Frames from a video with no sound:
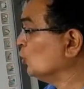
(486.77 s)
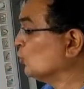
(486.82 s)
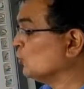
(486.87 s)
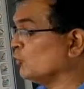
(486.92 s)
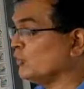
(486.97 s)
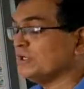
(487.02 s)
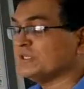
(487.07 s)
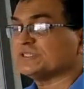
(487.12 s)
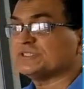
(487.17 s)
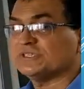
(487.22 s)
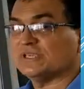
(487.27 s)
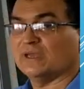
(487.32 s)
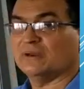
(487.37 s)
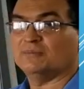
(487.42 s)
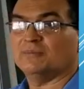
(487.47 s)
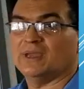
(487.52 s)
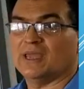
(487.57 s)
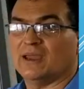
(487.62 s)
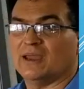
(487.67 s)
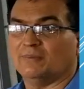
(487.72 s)
Who is
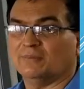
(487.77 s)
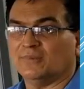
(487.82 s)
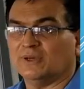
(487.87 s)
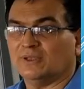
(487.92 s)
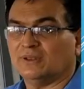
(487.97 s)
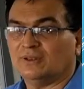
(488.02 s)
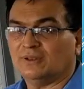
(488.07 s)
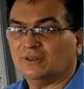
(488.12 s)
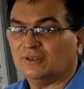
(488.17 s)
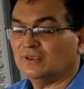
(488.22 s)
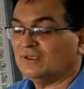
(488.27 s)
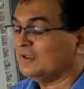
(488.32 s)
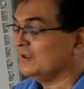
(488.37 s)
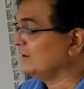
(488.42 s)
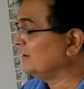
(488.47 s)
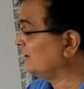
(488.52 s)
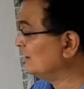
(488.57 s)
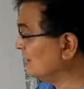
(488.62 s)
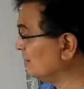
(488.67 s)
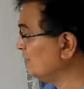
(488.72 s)
young
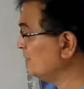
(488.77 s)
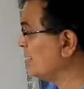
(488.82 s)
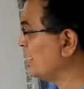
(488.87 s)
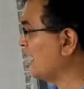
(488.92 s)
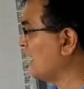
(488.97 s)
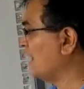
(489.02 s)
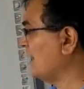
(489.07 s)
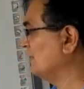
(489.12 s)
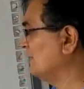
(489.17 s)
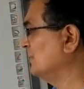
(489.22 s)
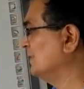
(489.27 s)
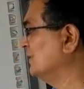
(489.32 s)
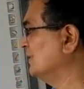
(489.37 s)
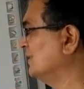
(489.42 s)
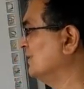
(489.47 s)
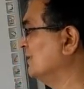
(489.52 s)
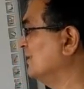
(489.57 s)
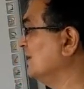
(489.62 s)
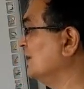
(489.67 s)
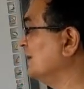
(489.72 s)
Hamel? Young
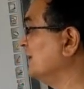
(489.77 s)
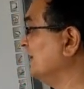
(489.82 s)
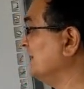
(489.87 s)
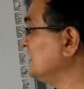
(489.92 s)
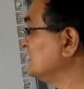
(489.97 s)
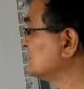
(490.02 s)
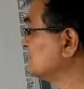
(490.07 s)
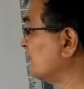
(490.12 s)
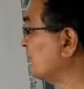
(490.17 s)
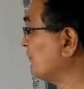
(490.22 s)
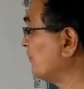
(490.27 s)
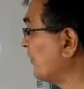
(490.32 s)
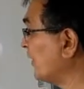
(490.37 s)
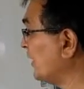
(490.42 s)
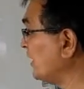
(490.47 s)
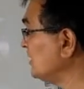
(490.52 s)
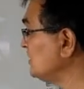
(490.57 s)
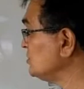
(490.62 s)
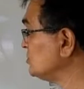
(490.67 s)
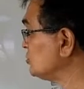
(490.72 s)
Hamel is
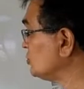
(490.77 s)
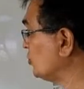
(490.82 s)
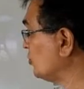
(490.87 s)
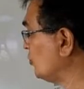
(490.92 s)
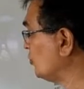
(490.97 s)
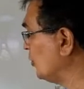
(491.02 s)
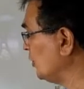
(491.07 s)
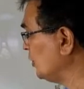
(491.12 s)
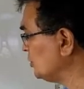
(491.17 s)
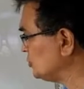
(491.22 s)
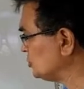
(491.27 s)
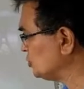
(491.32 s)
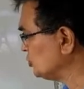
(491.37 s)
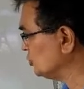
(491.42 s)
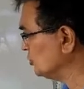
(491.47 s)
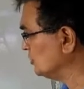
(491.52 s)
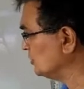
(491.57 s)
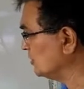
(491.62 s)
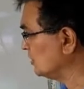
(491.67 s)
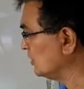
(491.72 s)
French teacher.